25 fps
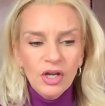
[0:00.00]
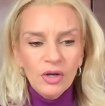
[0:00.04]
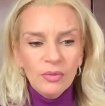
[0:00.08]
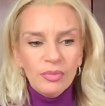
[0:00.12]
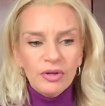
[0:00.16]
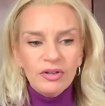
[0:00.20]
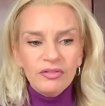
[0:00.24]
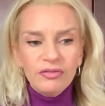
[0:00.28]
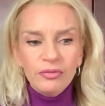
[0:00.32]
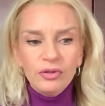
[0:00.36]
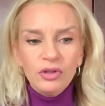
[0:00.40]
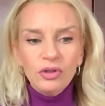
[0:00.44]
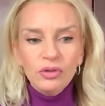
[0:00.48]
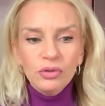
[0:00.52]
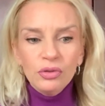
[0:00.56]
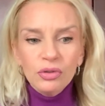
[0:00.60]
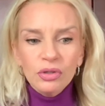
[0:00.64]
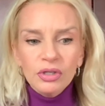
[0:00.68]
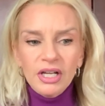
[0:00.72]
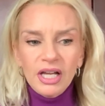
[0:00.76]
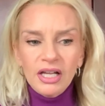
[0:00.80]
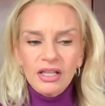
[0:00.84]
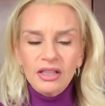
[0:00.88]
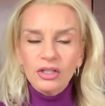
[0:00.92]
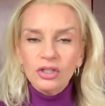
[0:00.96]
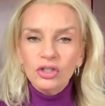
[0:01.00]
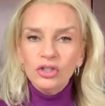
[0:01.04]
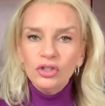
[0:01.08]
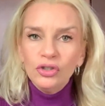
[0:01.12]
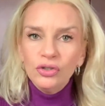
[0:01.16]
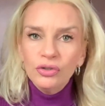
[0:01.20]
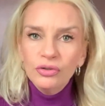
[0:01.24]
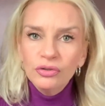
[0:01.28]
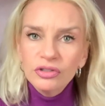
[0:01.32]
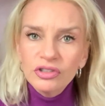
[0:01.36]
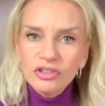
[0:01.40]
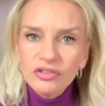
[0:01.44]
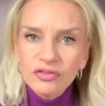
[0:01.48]
But if we look at the
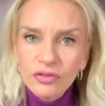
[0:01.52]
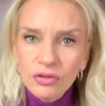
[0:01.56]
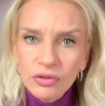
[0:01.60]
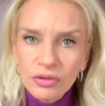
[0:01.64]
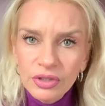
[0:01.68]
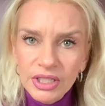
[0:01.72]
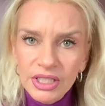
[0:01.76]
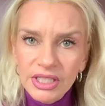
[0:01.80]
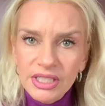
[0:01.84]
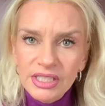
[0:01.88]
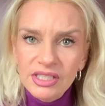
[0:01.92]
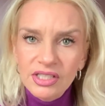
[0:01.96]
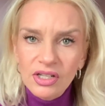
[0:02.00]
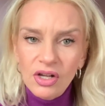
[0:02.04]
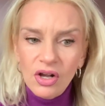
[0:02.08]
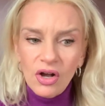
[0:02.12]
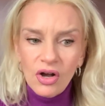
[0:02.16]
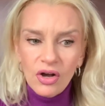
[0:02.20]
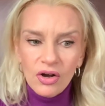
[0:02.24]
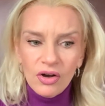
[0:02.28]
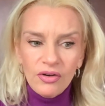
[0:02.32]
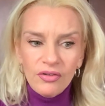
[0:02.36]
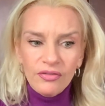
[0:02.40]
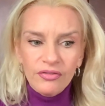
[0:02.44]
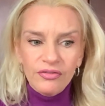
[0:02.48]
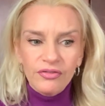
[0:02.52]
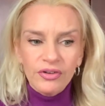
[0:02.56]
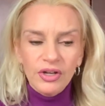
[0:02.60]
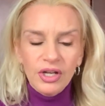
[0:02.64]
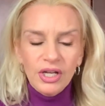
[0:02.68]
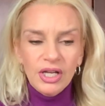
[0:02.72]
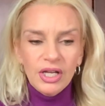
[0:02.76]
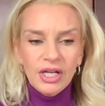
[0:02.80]
usefulness of